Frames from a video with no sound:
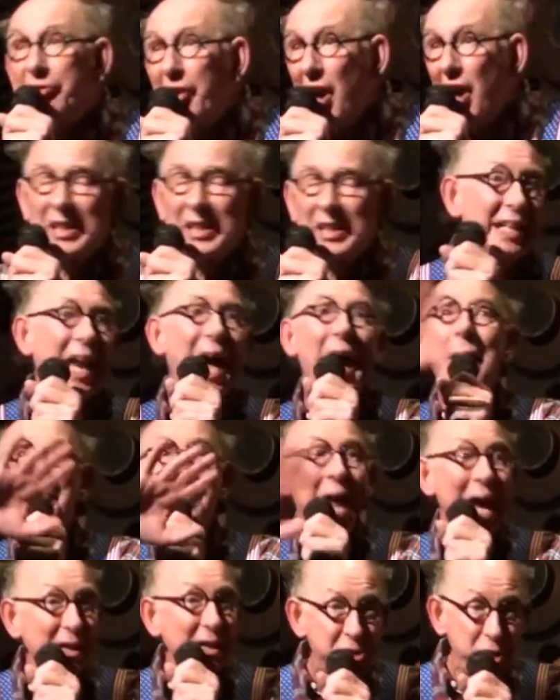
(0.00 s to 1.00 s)
Fuck it.
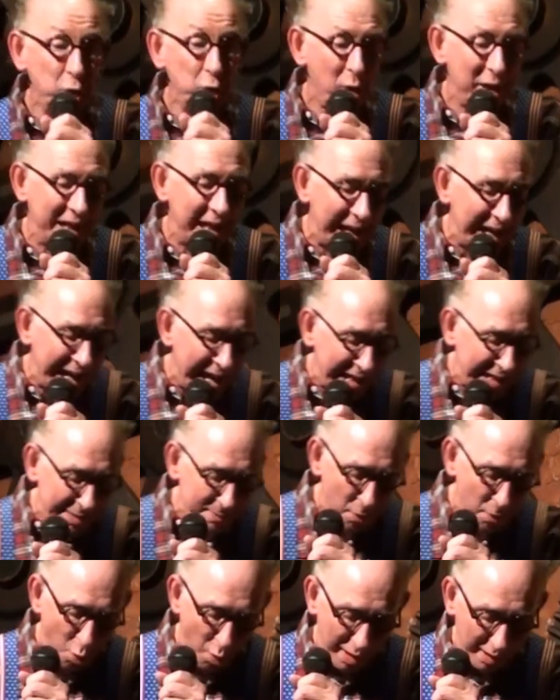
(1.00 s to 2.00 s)
I'm not doing it
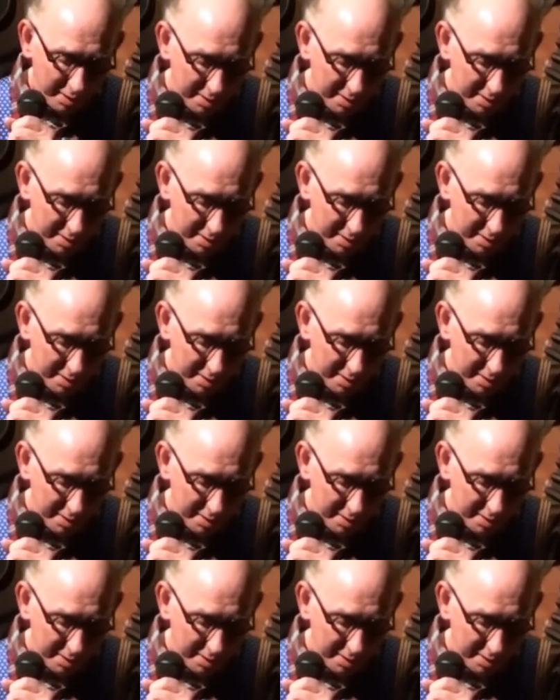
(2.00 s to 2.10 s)
anymore.